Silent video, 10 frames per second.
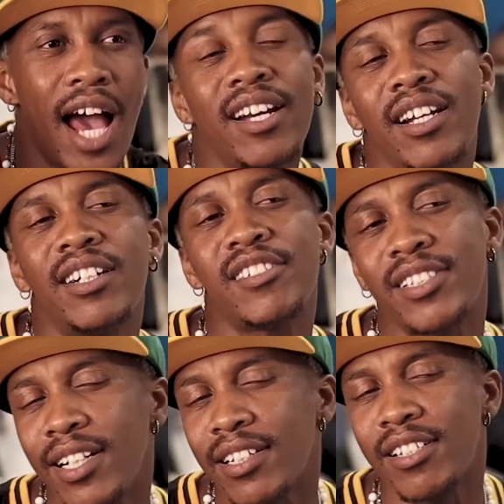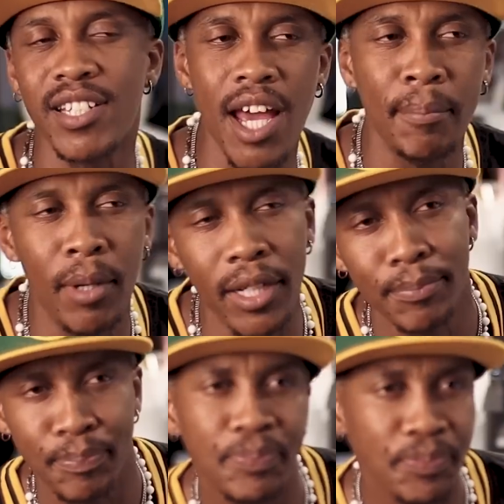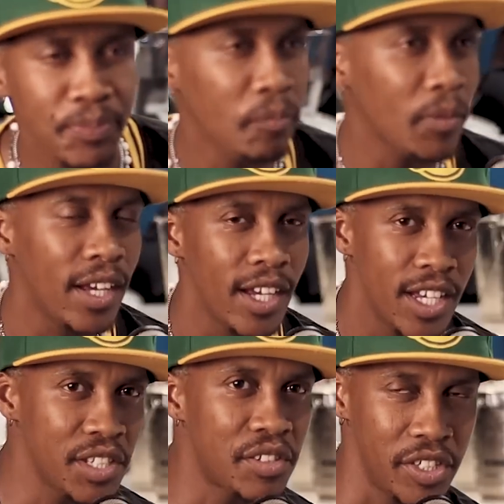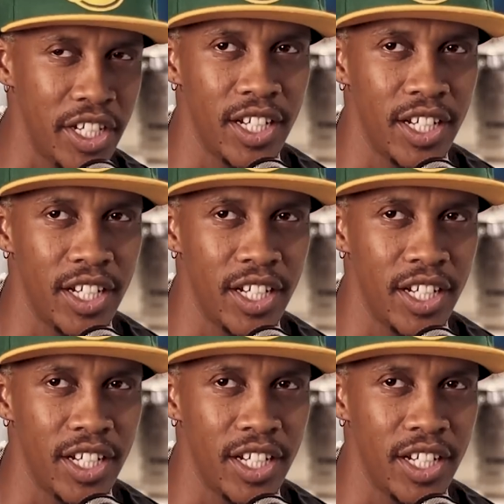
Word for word: I didn't understand at the time, but right history,